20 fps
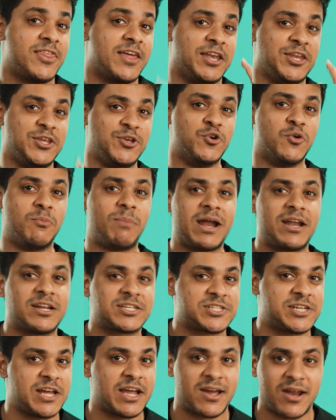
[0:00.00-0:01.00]
then you better
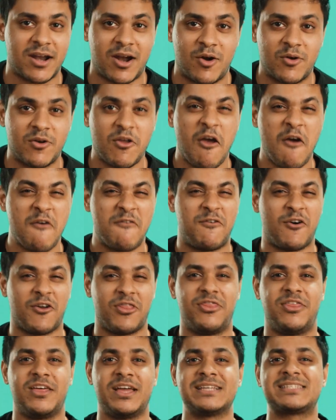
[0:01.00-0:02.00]
stick around for
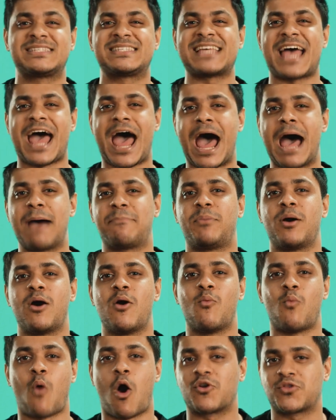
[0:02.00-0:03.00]
this app
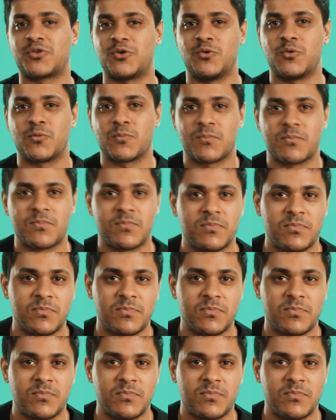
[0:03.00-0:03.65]
walkthrough.